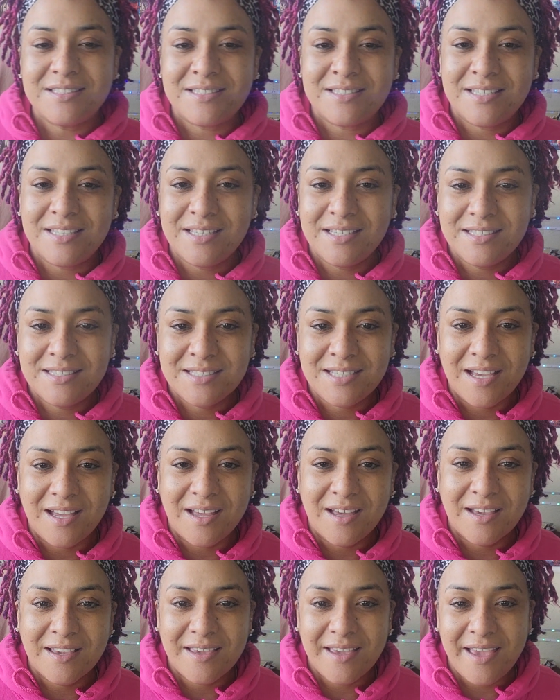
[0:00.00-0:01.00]

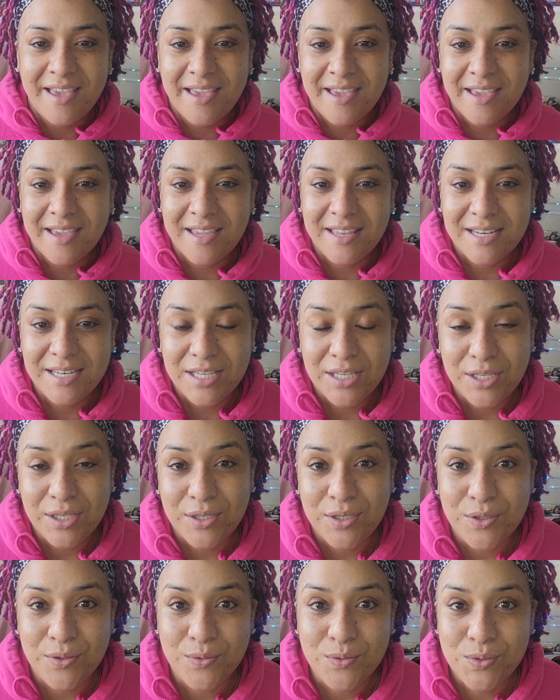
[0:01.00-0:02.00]
TikTok, and
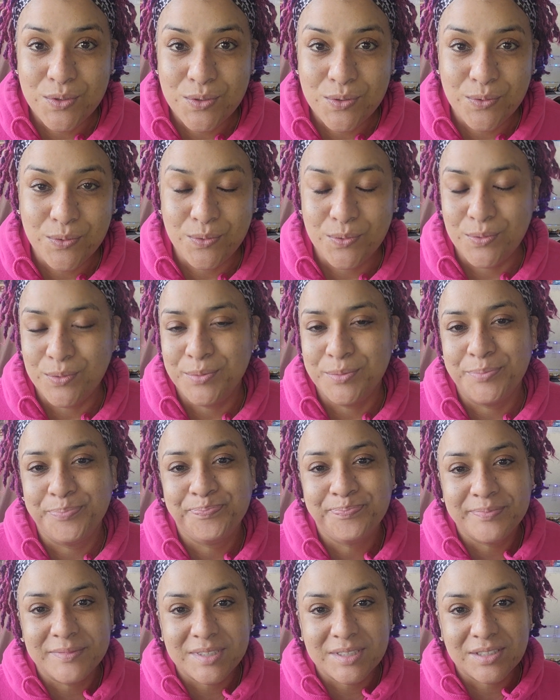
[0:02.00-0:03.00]
YouTube.
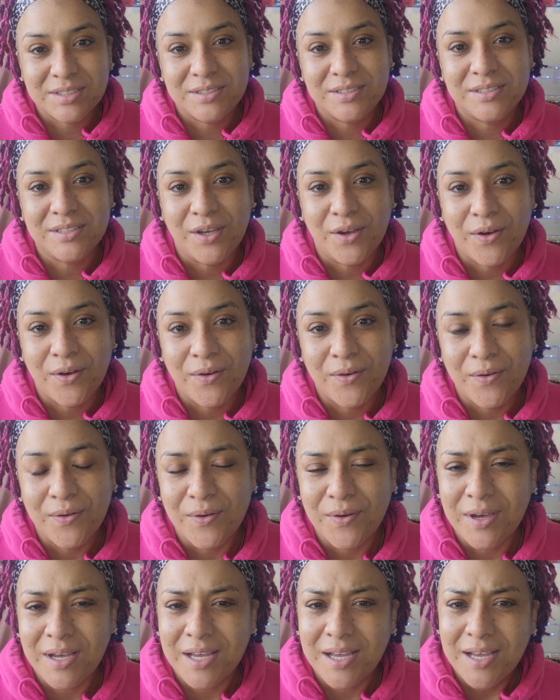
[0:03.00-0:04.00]

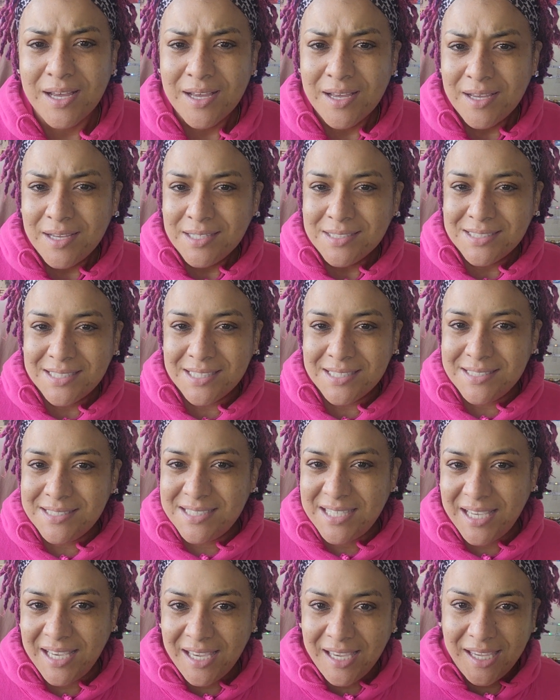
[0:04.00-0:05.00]
So
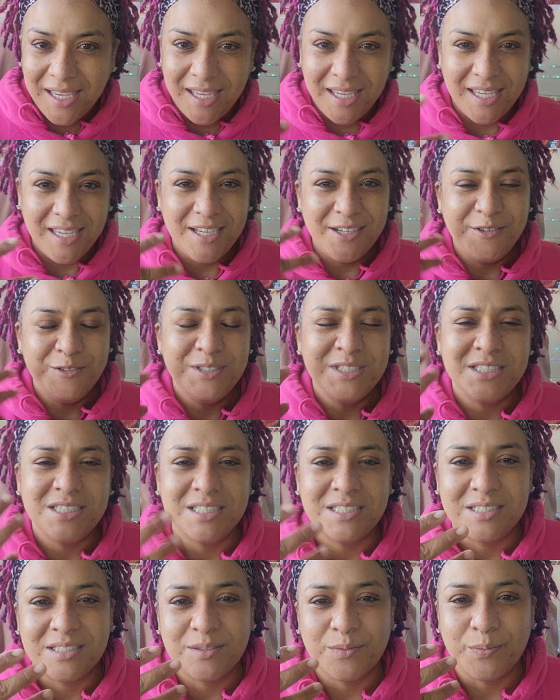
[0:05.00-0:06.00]
today it was
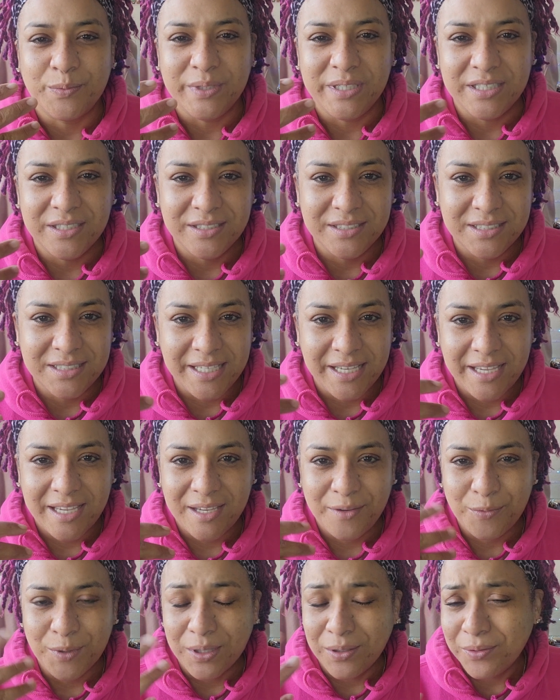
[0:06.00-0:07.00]
just a weird
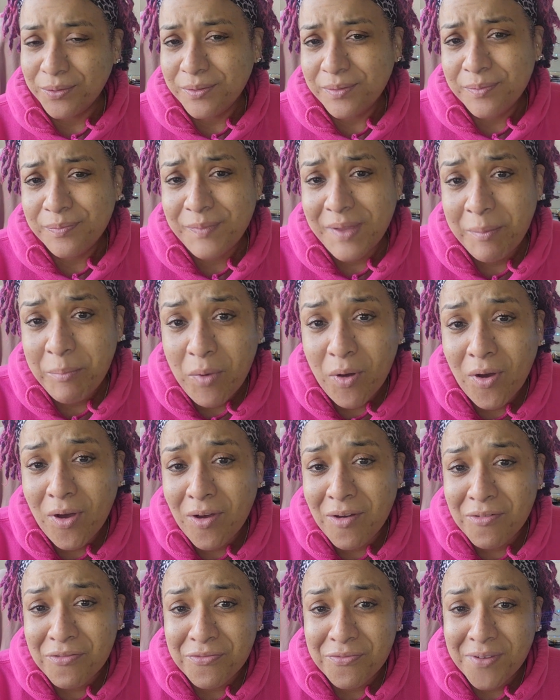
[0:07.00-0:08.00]
day. Well, I'm
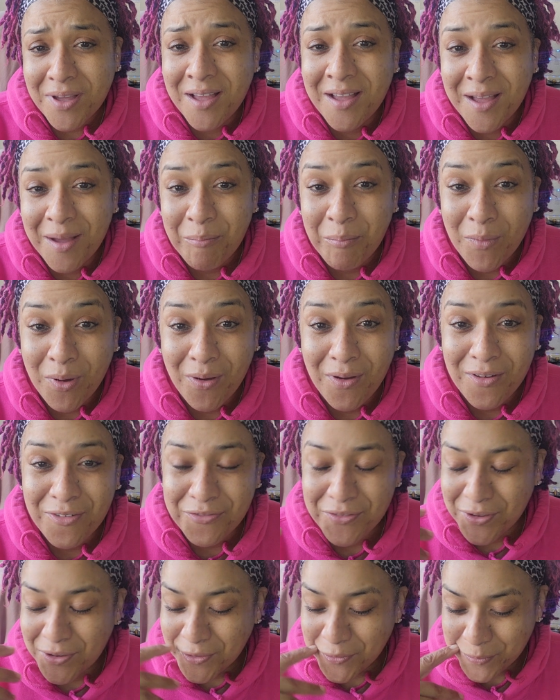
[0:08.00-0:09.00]
off. I'm off
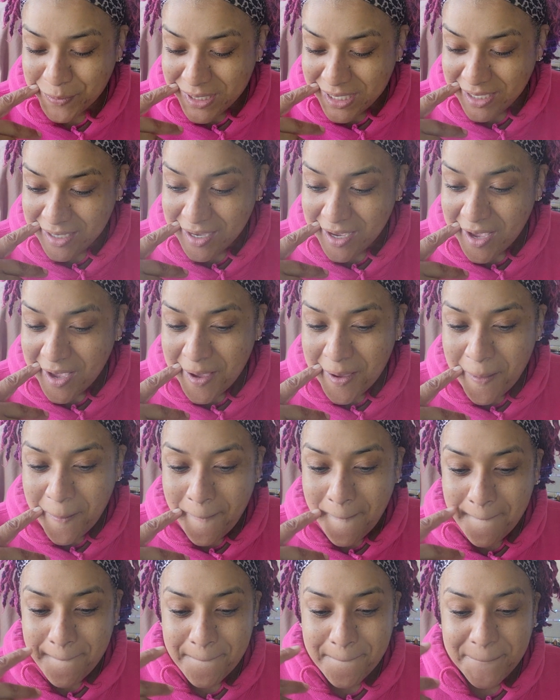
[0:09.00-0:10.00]
all week
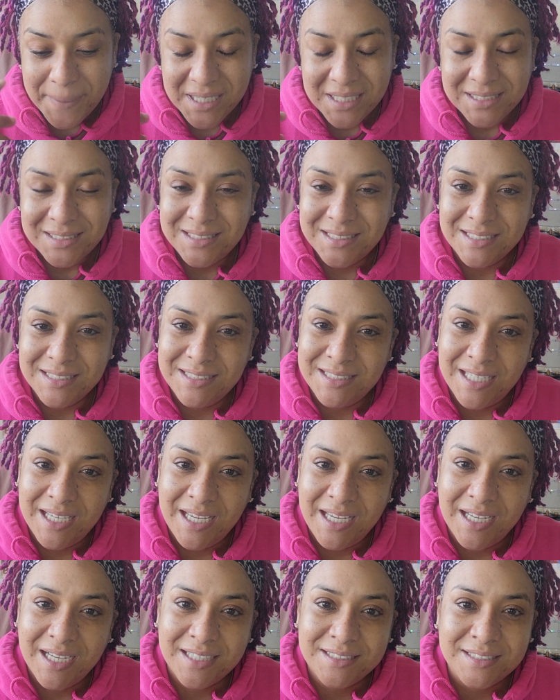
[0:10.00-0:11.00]
but
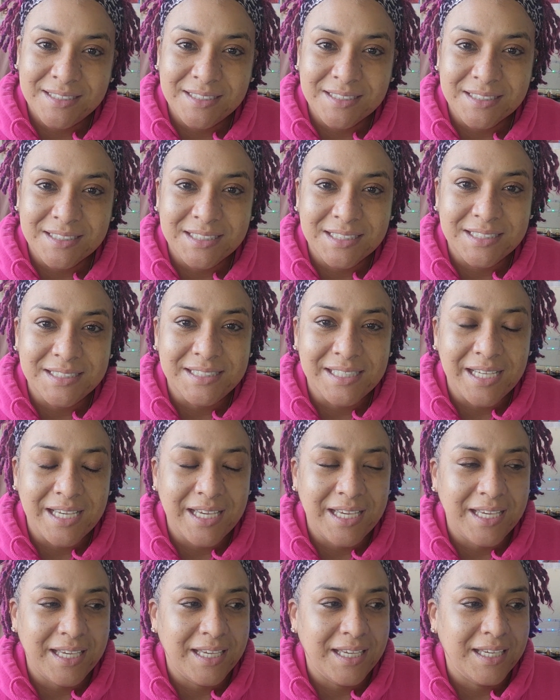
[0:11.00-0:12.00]
today I took
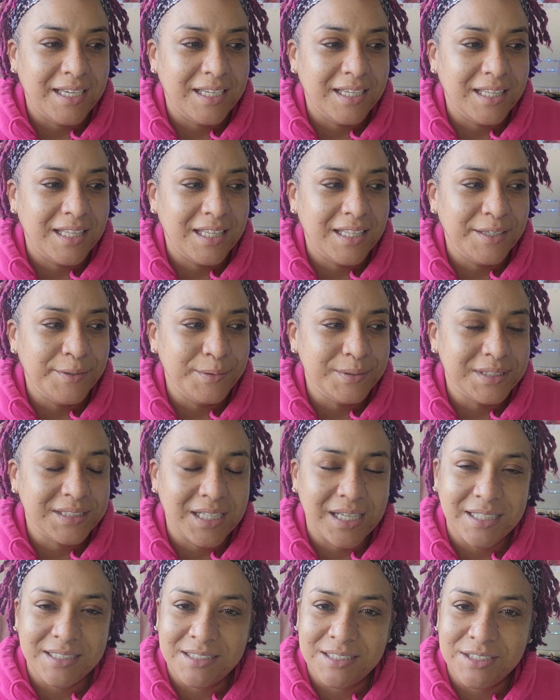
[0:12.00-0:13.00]
today it was
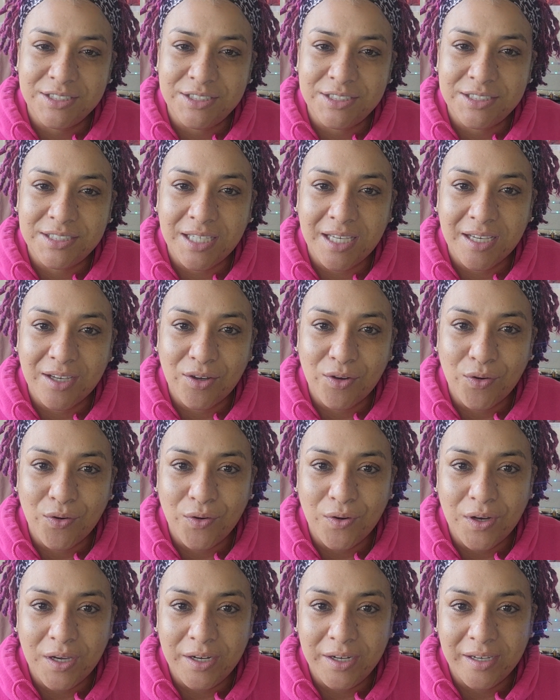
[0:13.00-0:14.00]
like to check
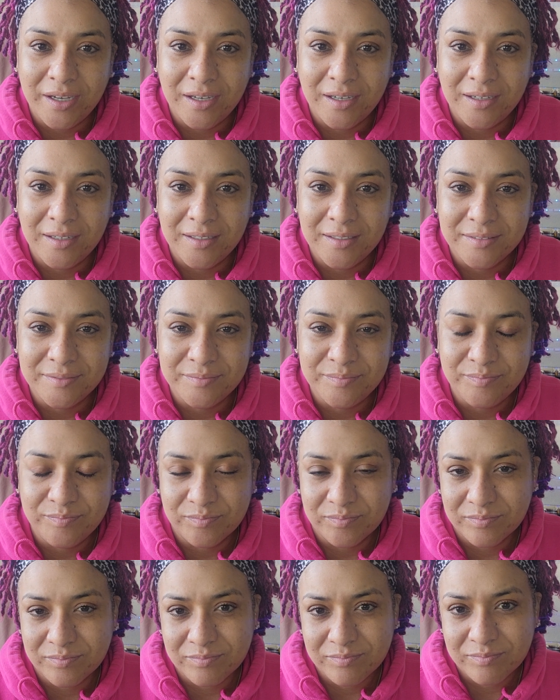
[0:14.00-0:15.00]
on a,
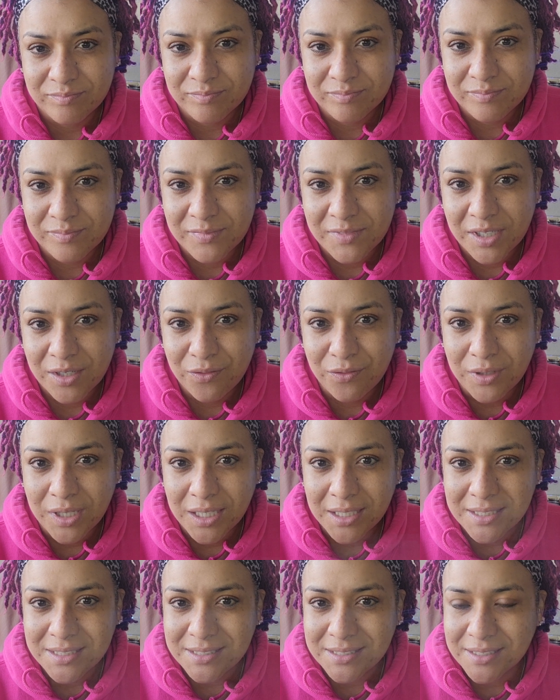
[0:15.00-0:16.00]
a
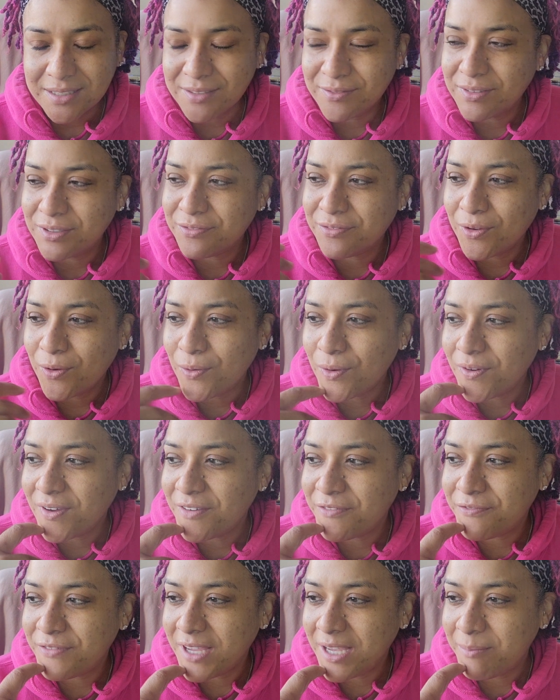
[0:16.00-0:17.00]
relative of a,
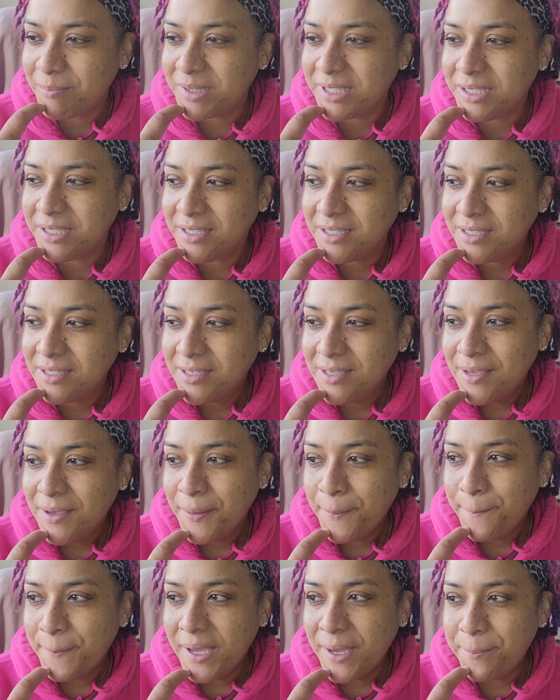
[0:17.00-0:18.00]
family
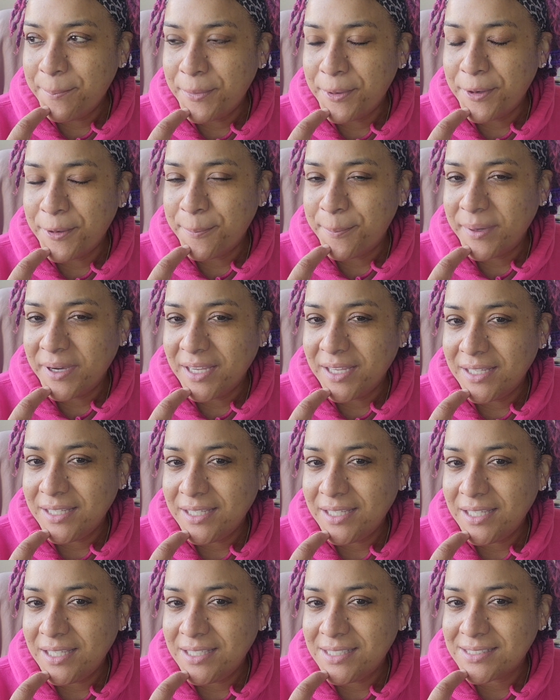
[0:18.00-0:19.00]
member but
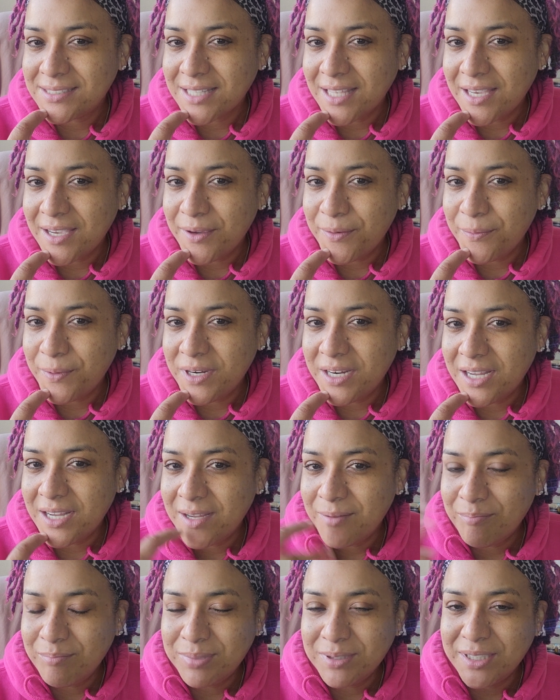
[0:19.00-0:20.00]
it's like we're
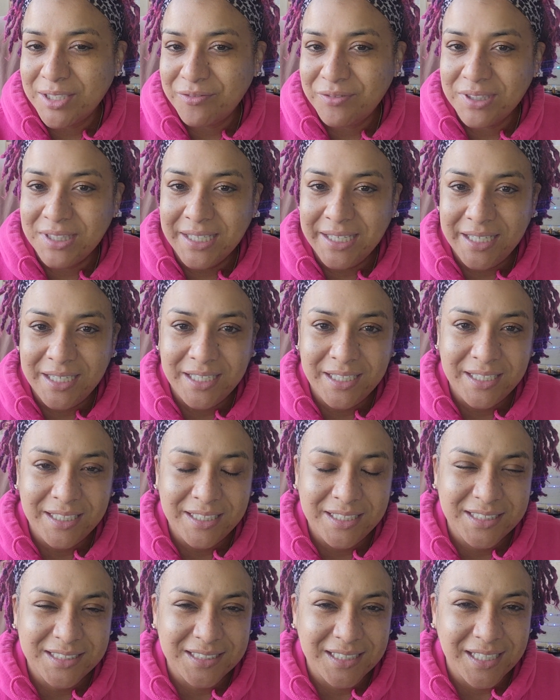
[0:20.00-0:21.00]
not blood related
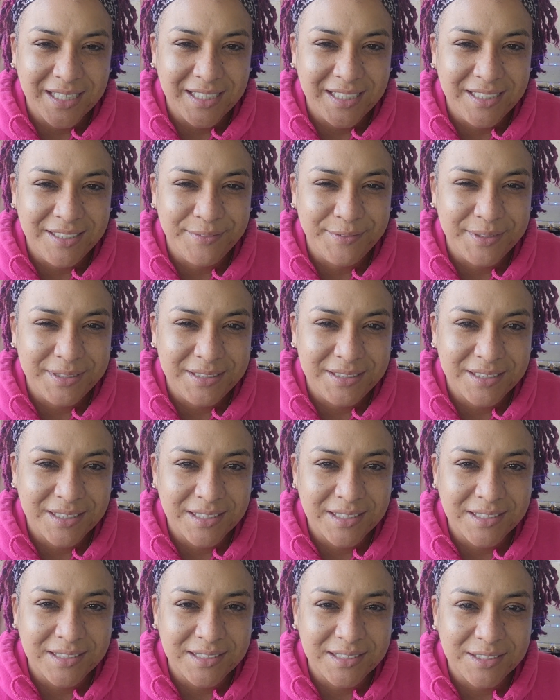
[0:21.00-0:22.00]
it's like he was
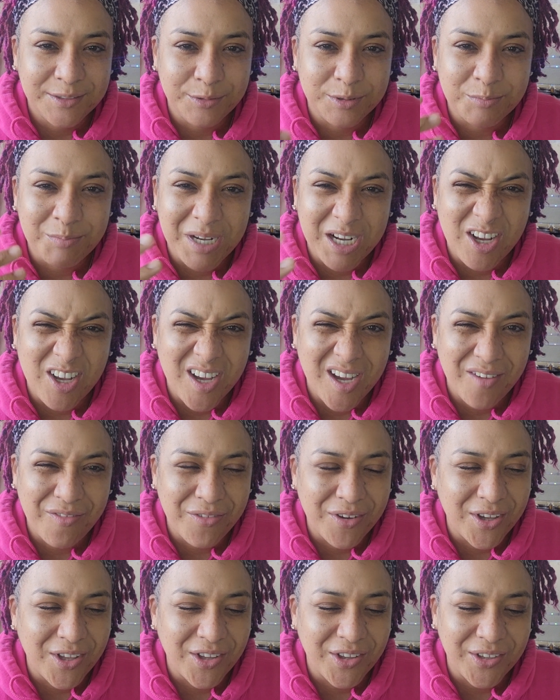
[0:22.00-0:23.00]
just he was my
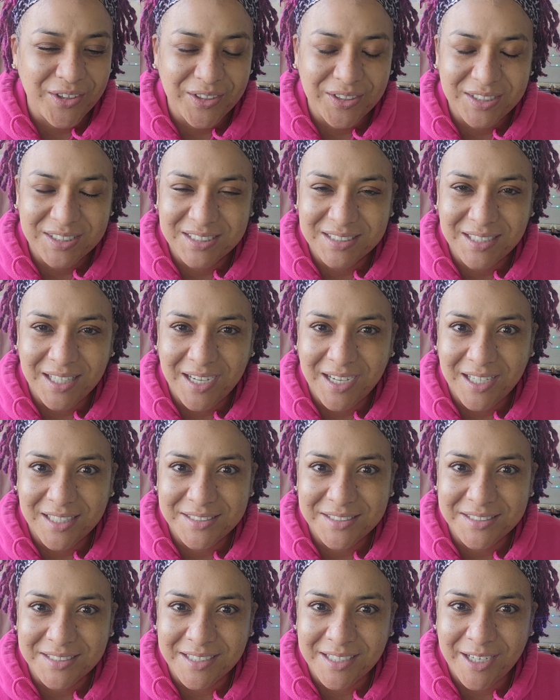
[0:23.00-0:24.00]
godfather it's like
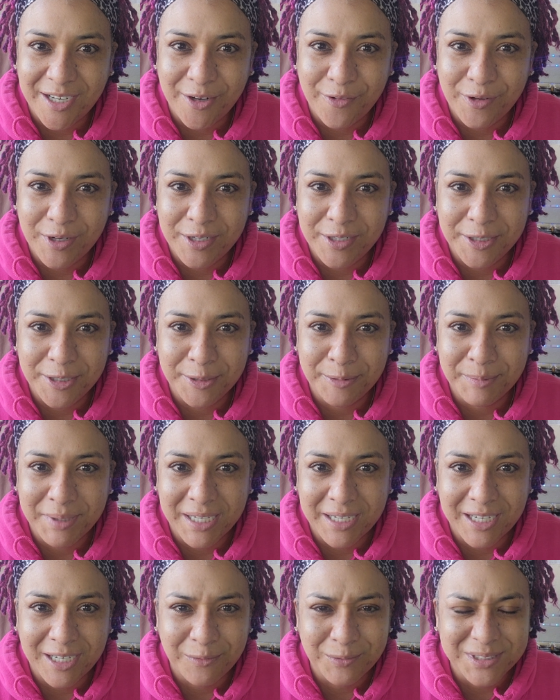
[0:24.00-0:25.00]
I took care of him
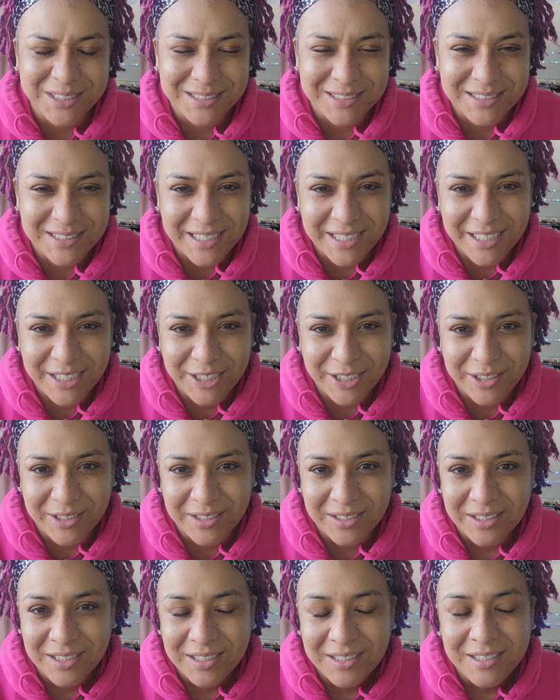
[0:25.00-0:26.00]
like I was there